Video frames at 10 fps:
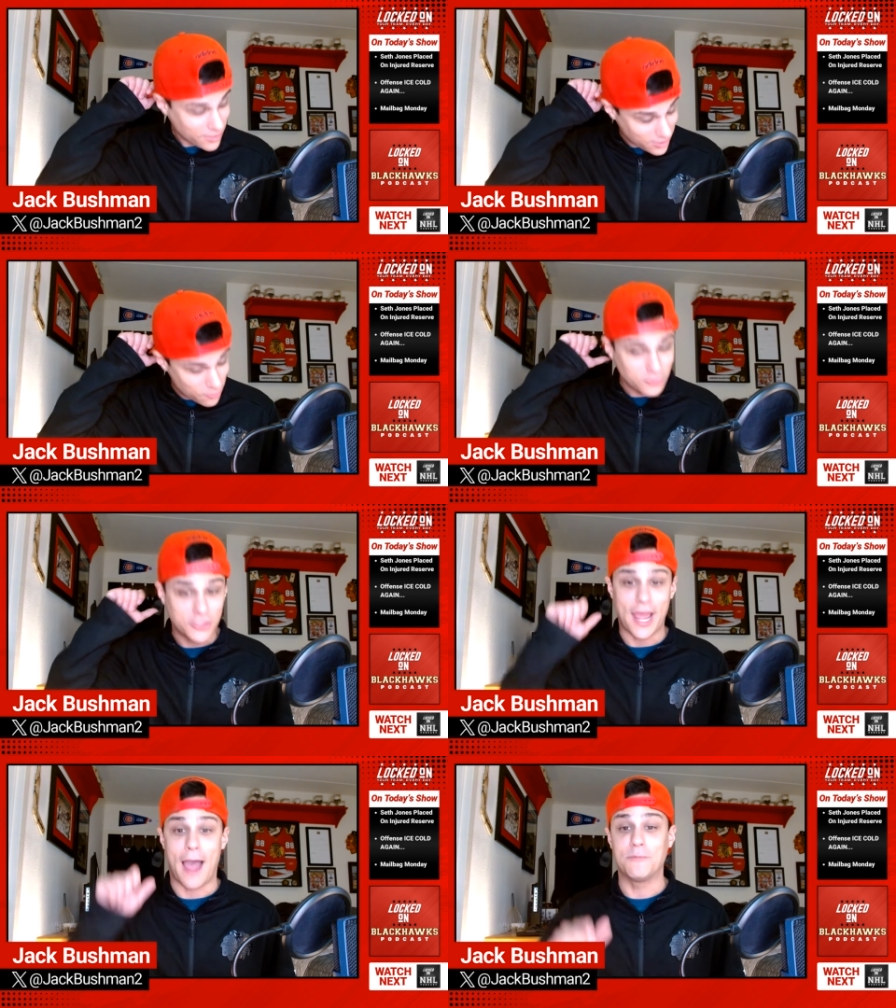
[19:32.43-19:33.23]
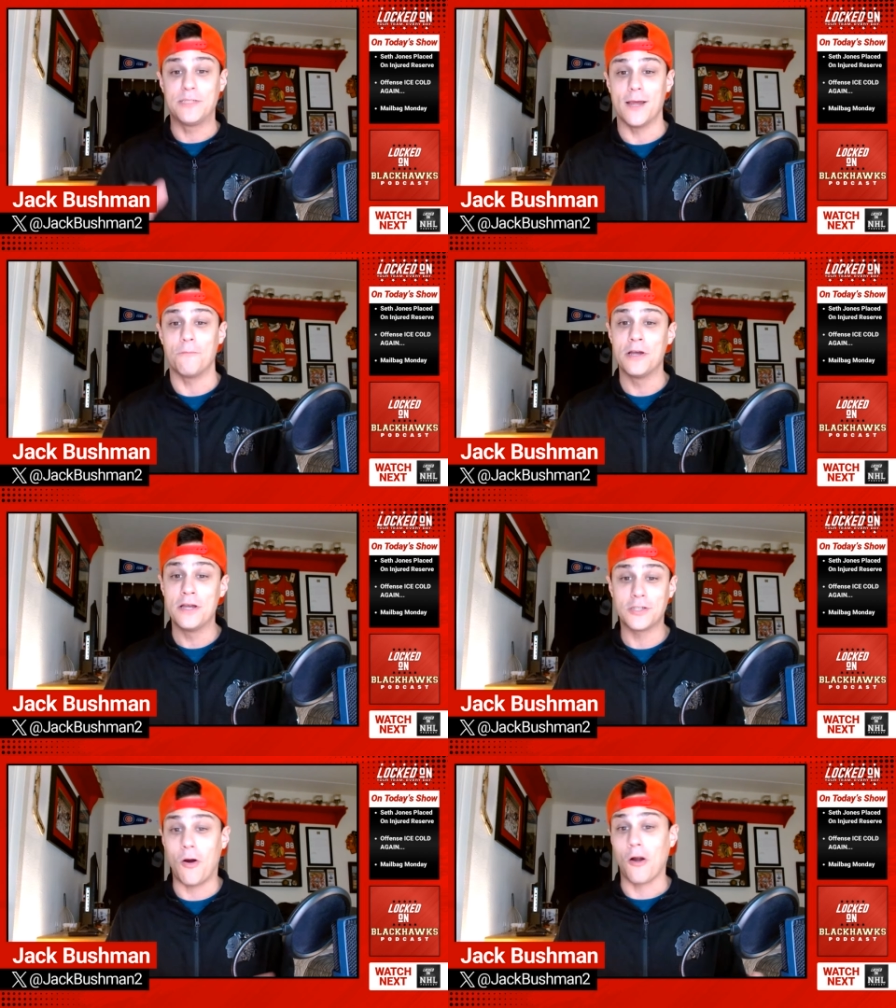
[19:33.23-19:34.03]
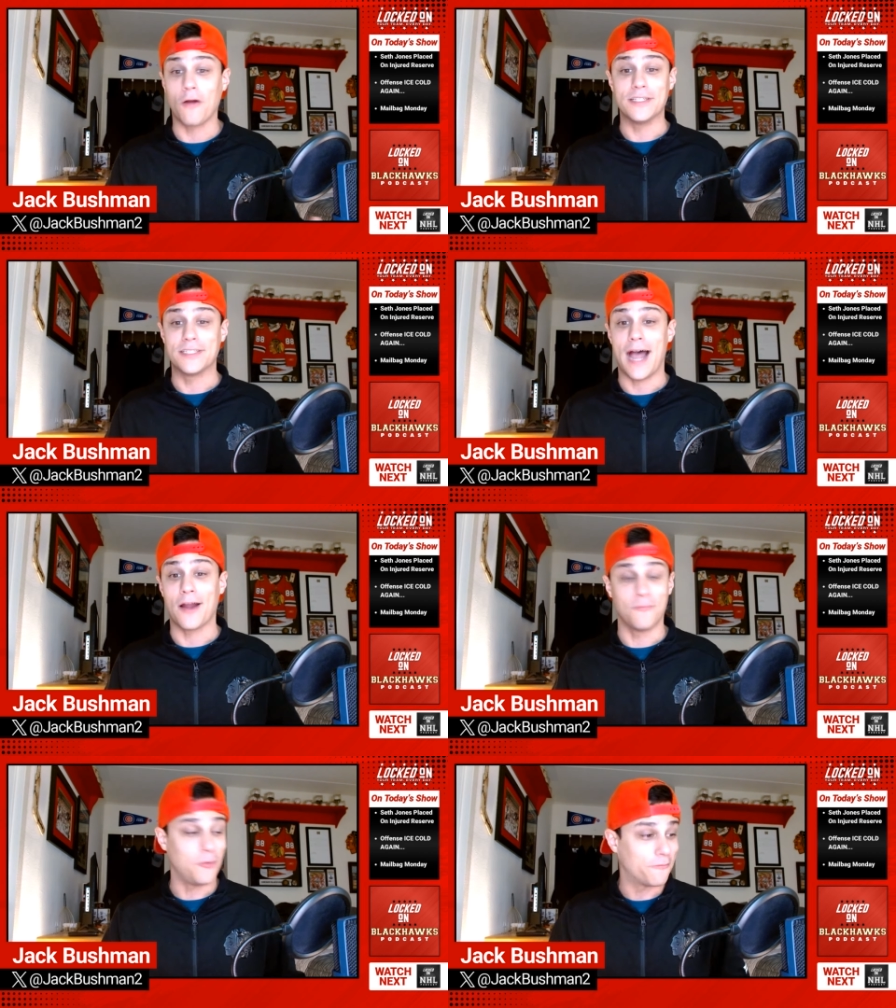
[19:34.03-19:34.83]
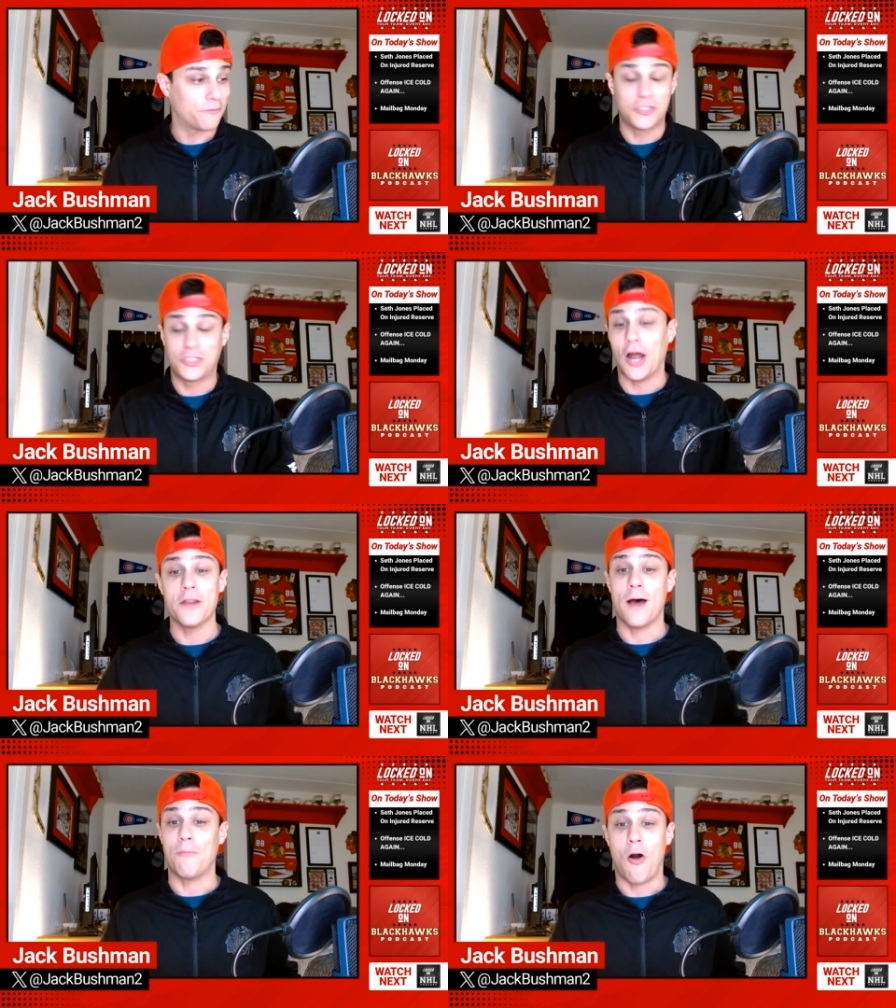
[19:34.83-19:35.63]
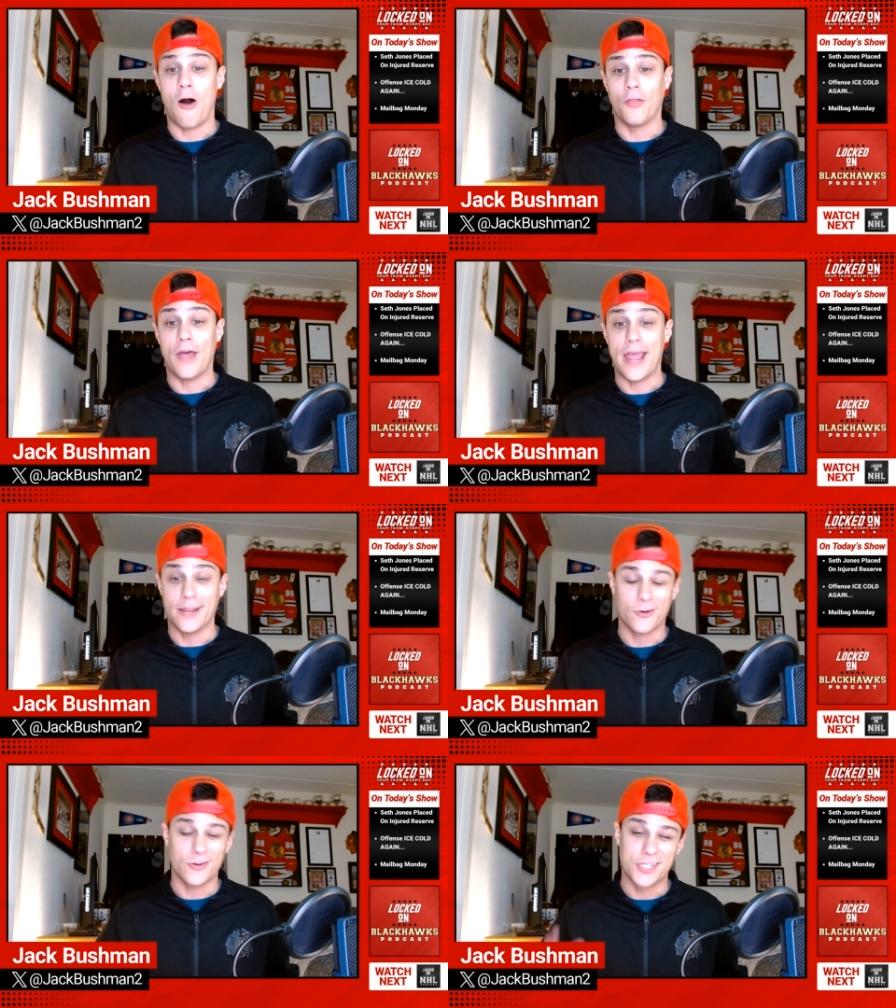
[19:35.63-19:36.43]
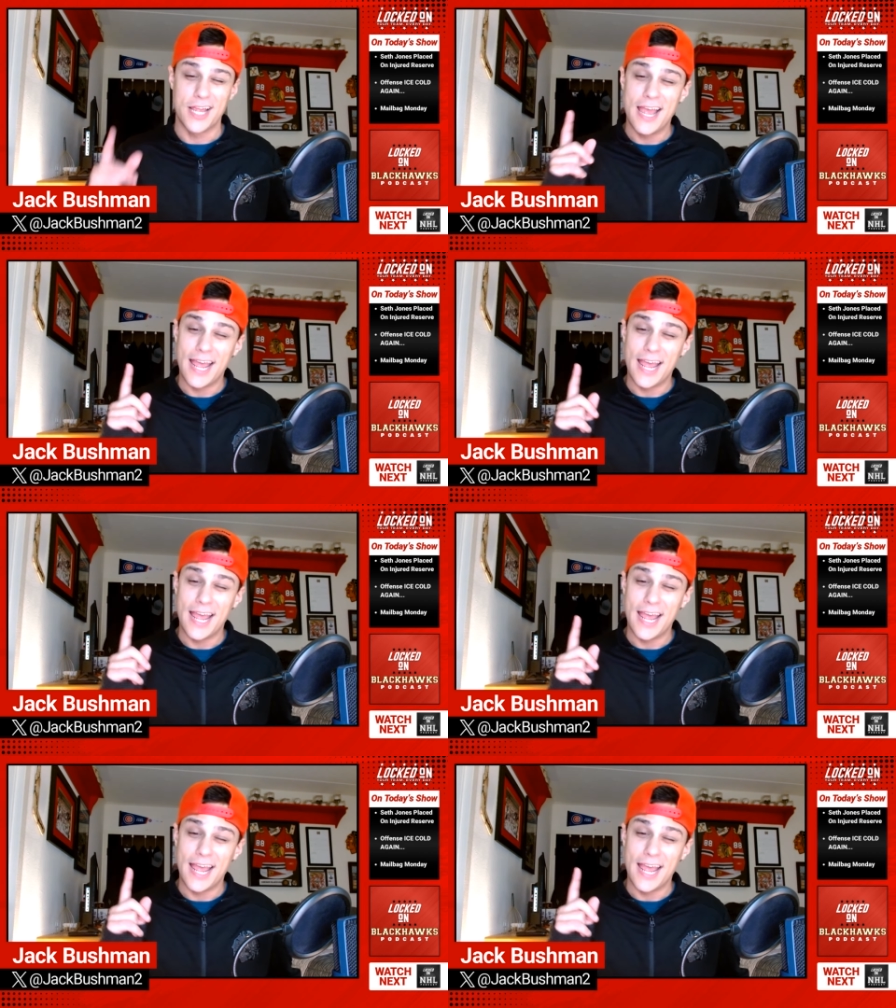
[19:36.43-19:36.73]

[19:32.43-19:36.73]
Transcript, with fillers: Huge cap tip to Arvid Soderblom for shutting up all the haters.